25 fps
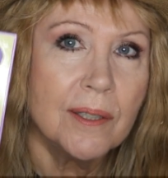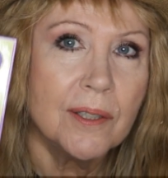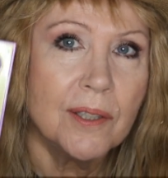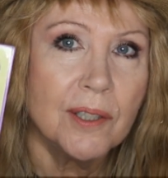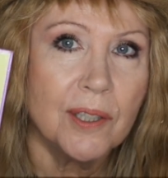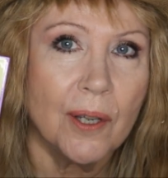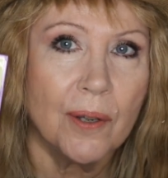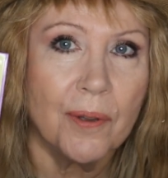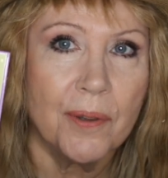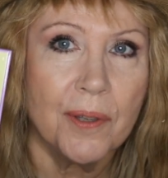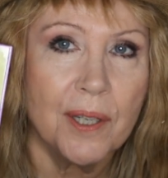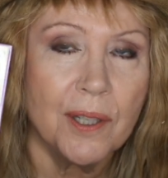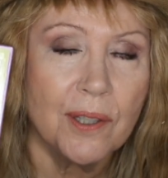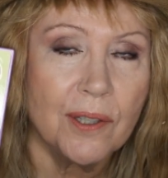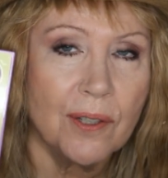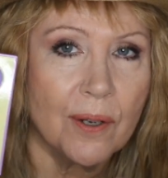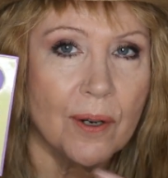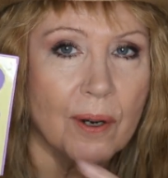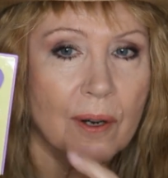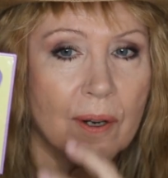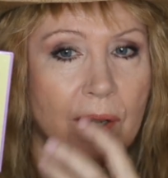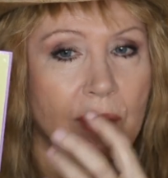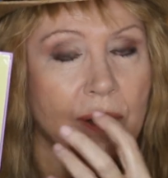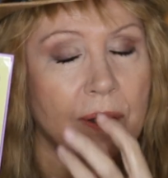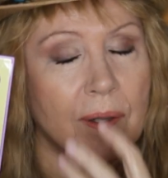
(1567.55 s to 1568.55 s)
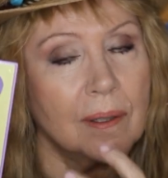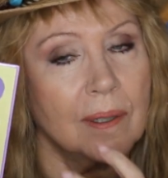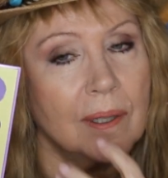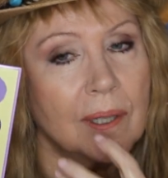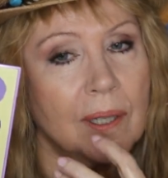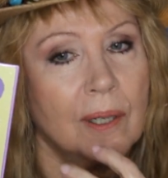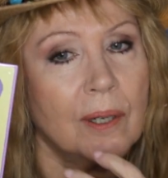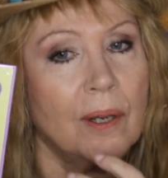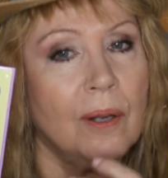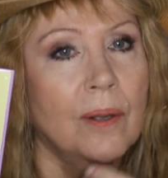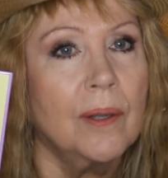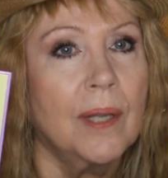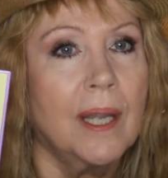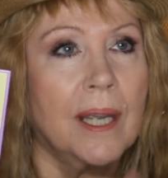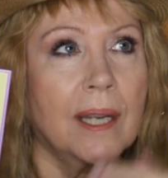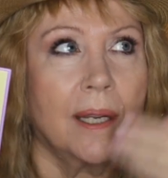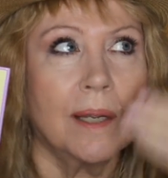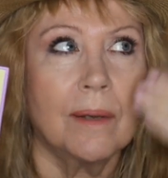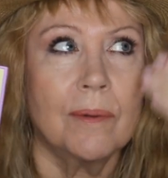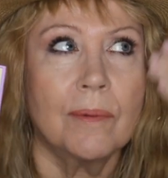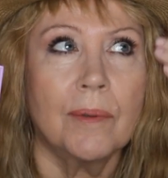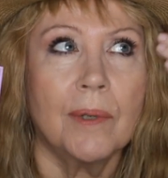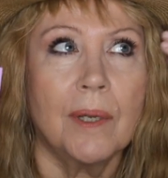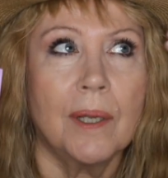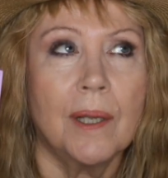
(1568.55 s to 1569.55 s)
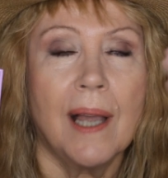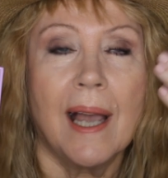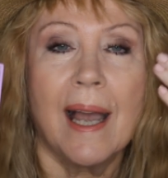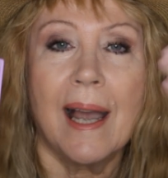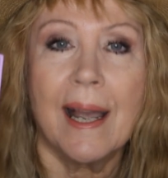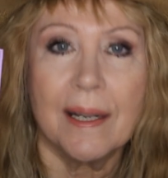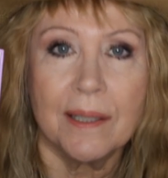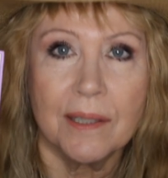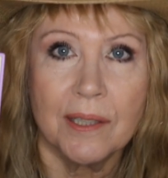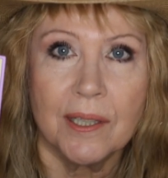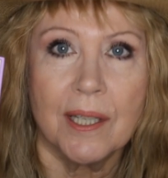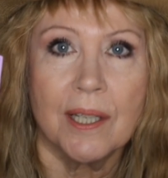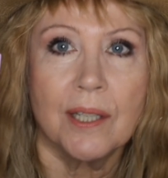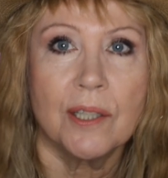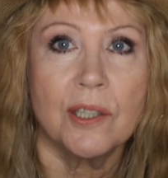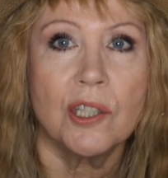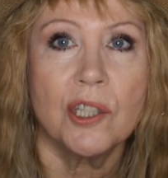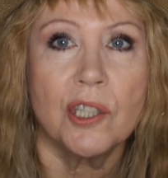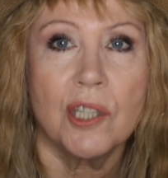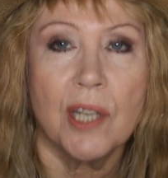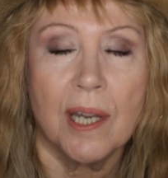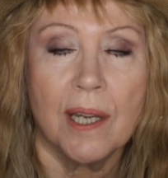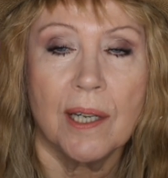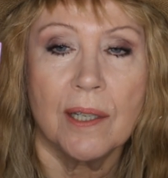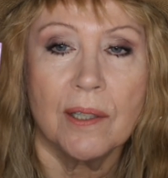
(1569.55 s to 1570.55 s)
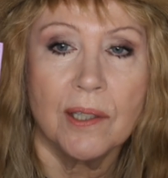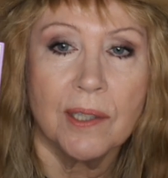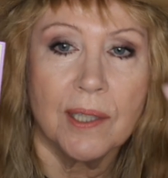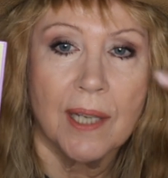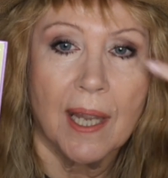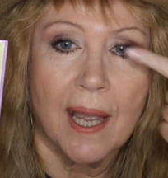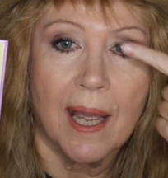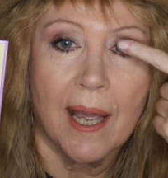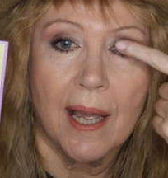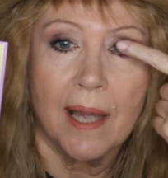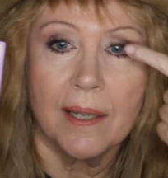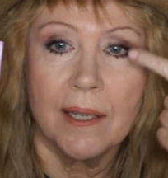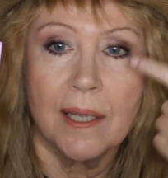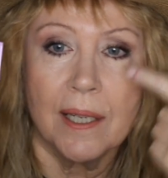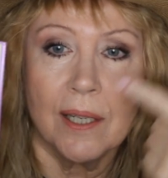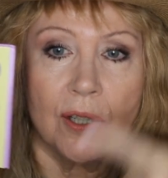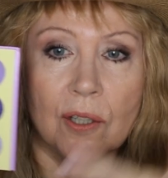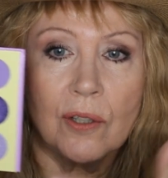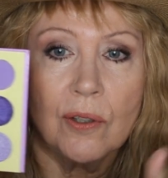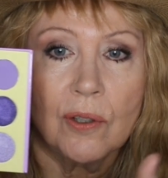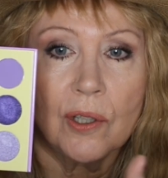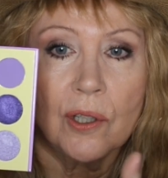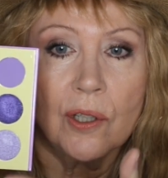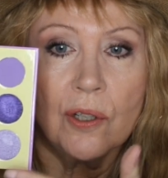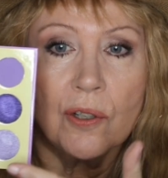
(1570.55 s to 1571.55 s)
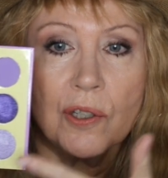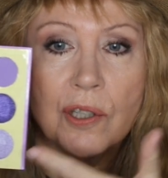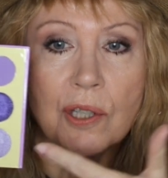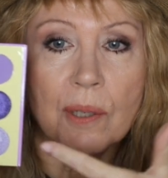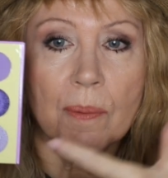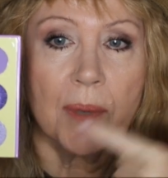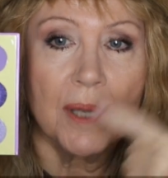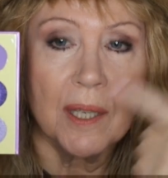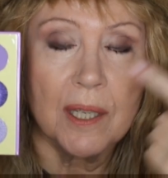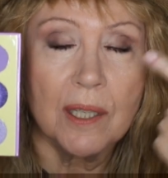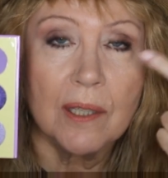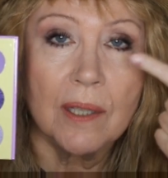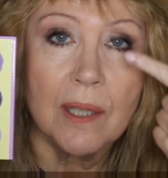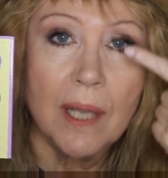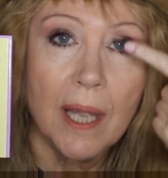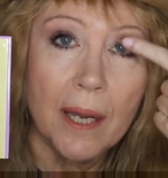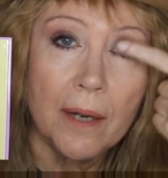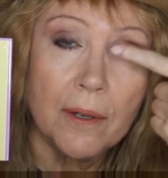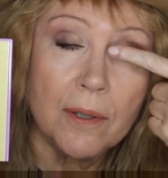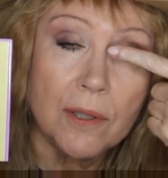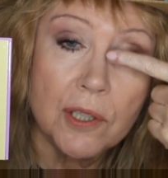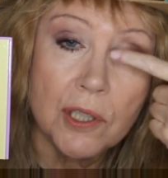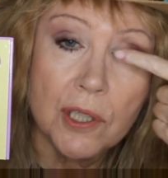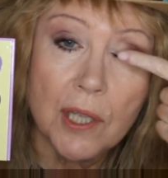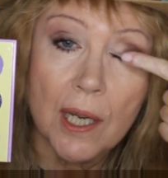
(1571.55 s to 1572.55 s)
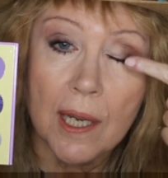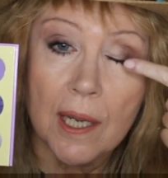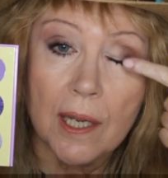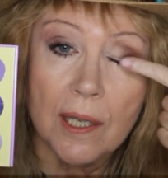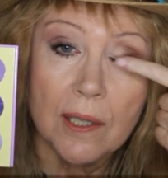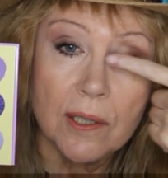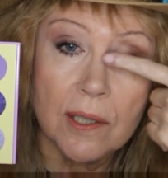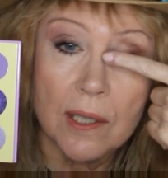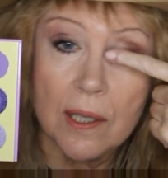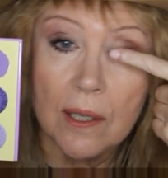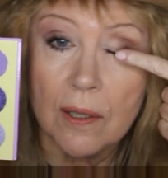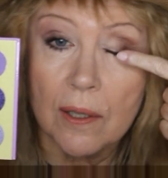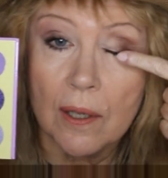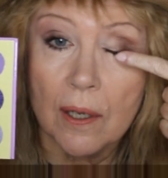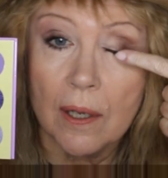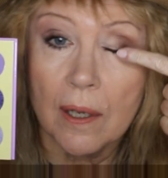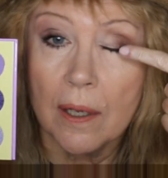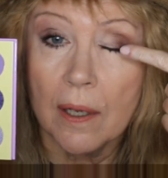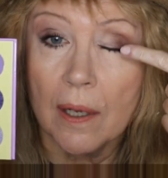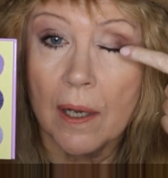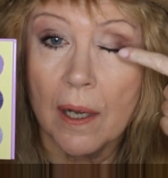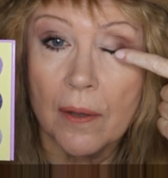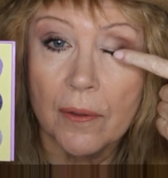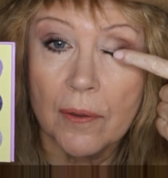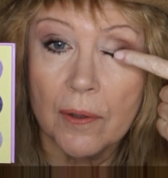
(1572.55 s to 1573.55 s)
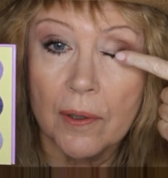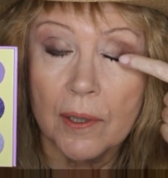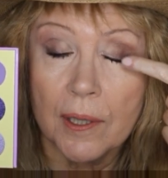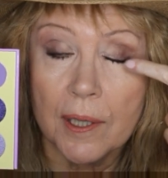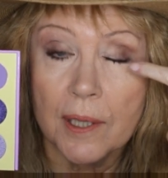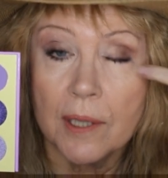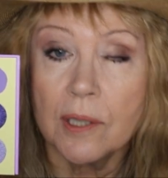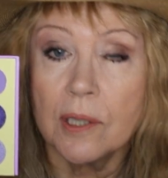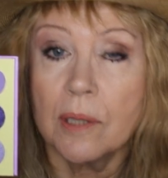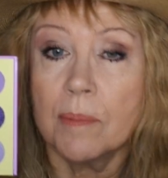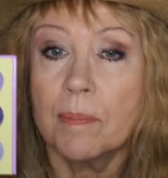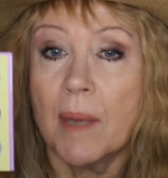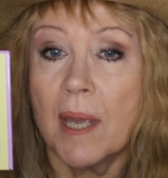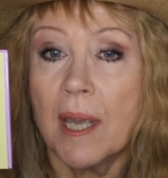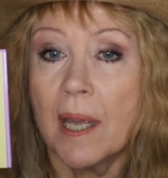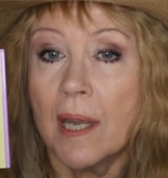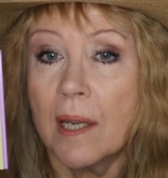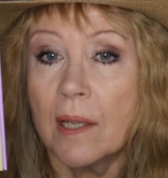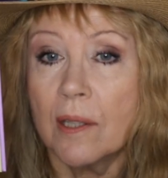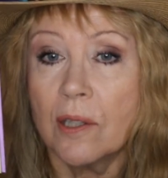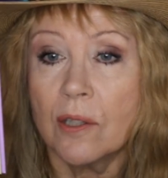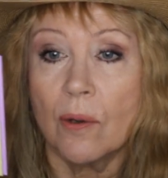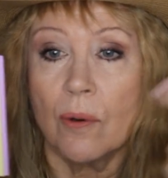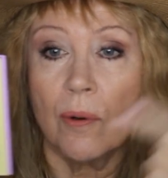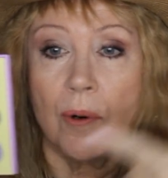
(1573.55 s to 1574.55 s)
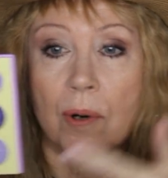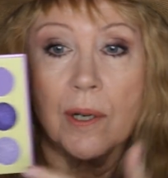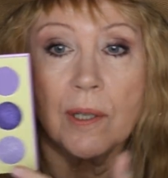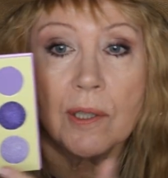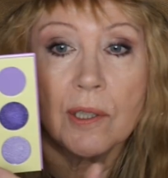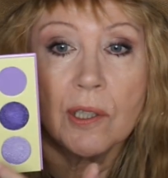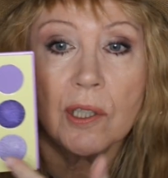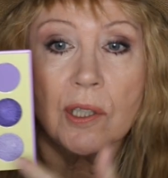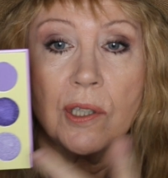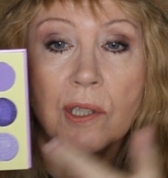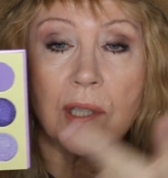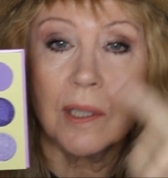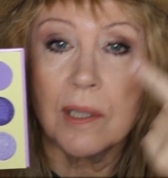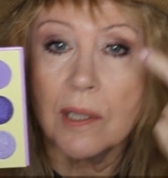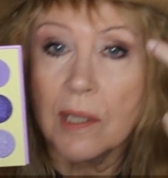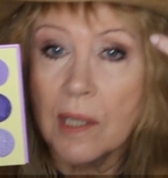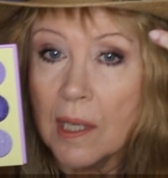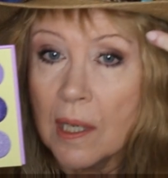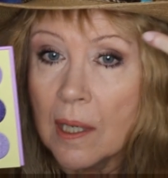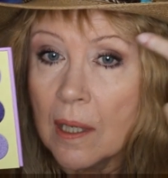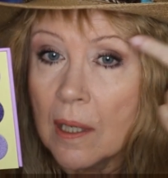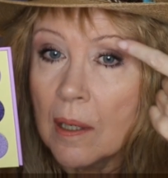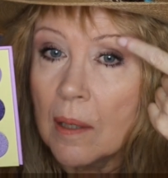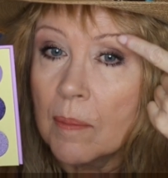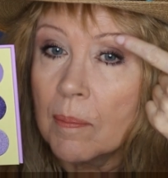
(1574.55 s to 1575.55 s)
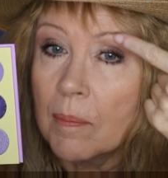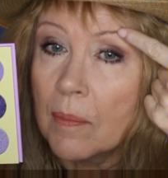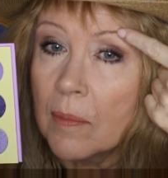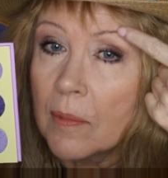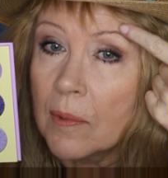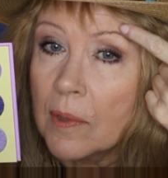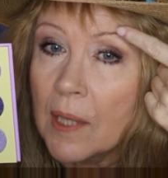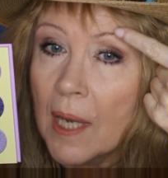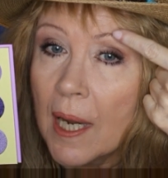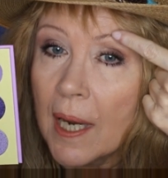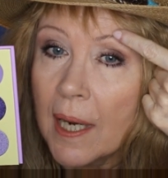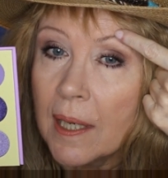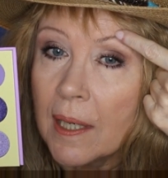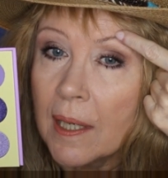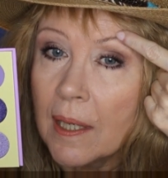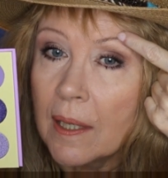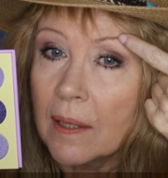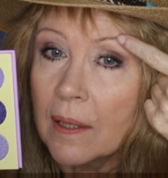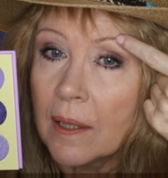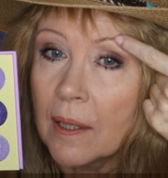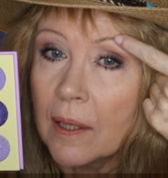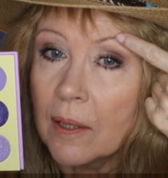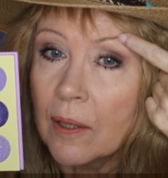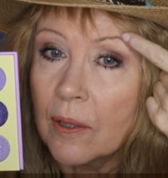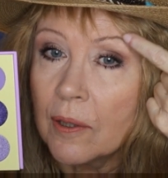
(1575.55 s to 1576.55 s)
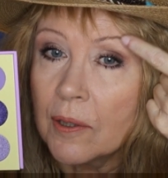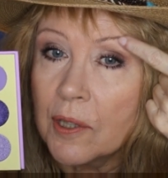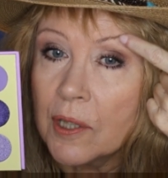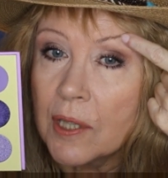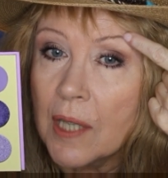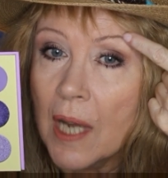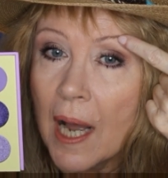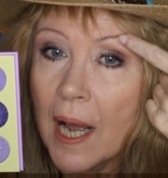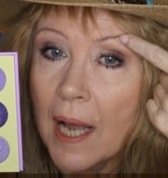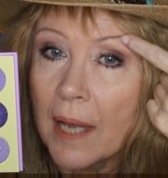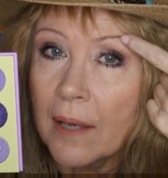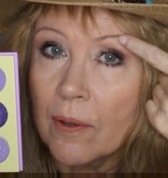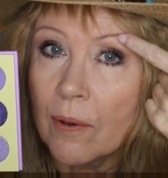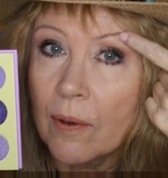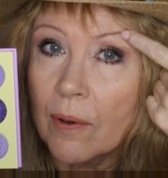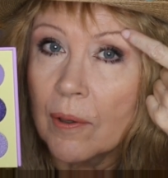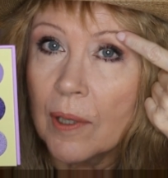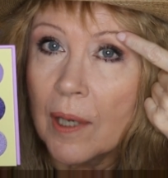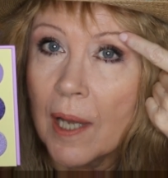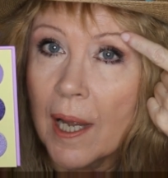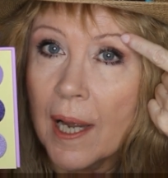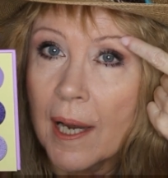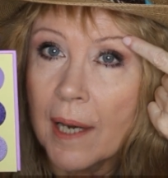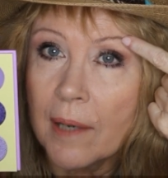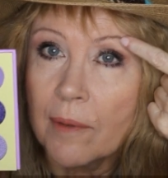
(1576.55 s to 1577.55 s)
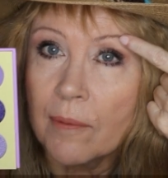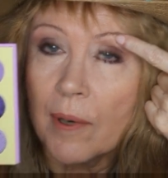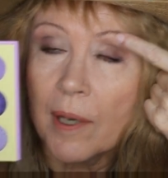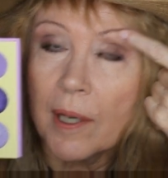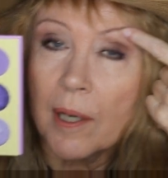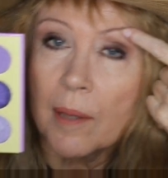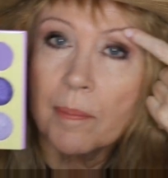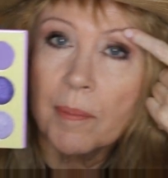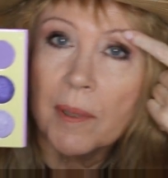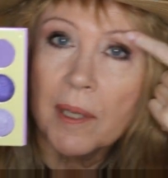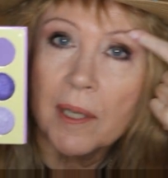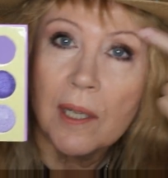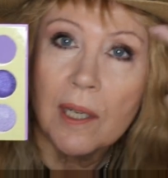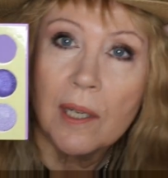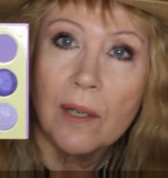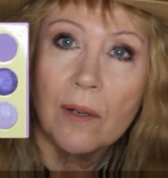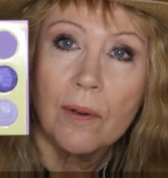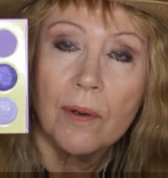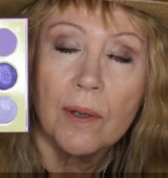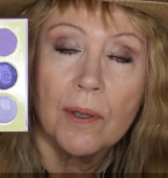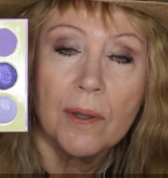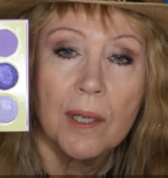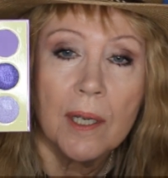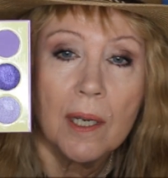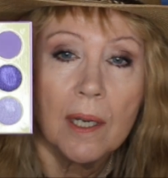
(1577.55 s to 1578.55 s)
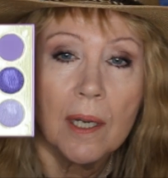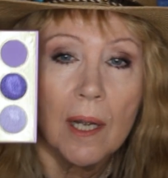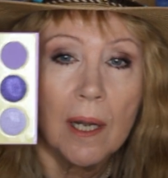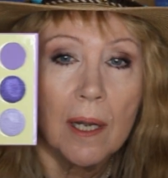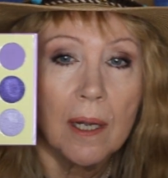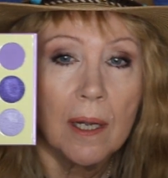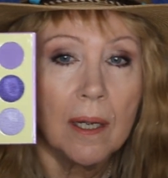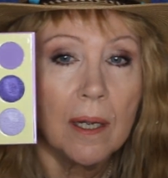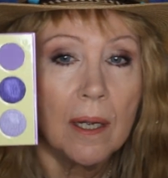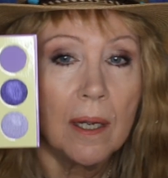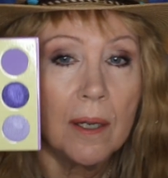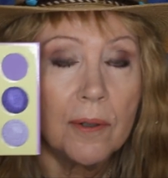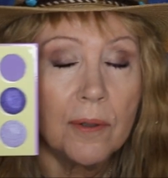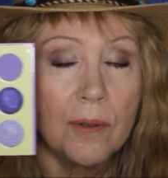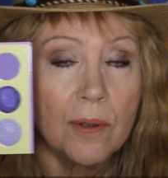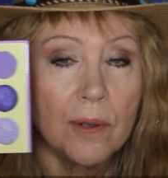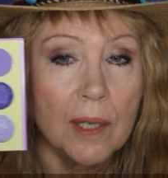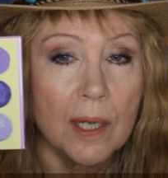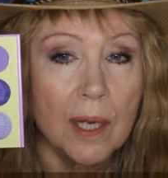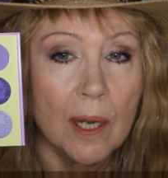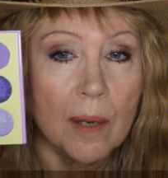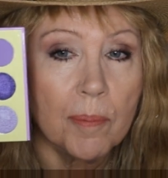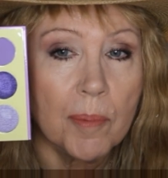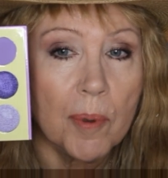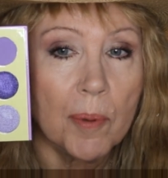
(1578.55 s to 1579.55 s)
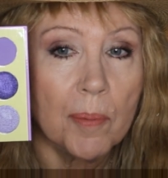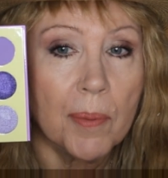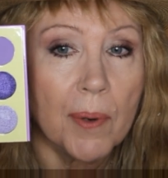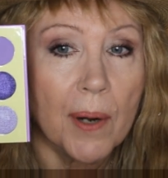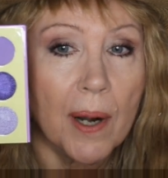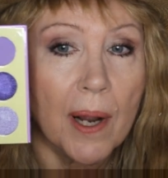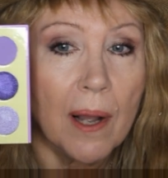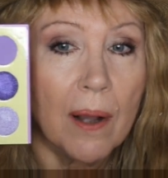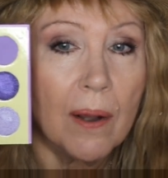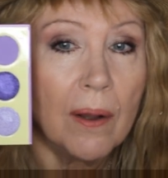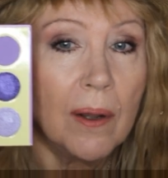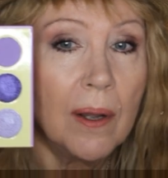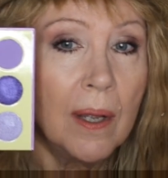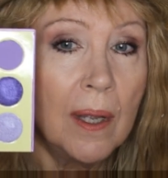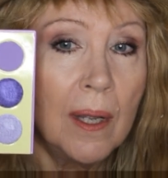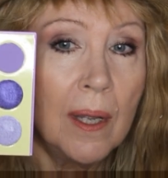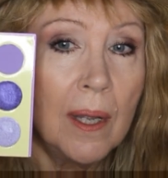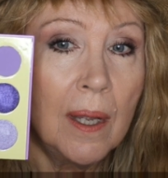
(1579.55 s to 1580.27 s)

So these are, you know, like real accent shades to add in. You can use some of these lighter shades in the on the lid space, or just a teeny tiny little dot or line right up in here in the under the upper brow.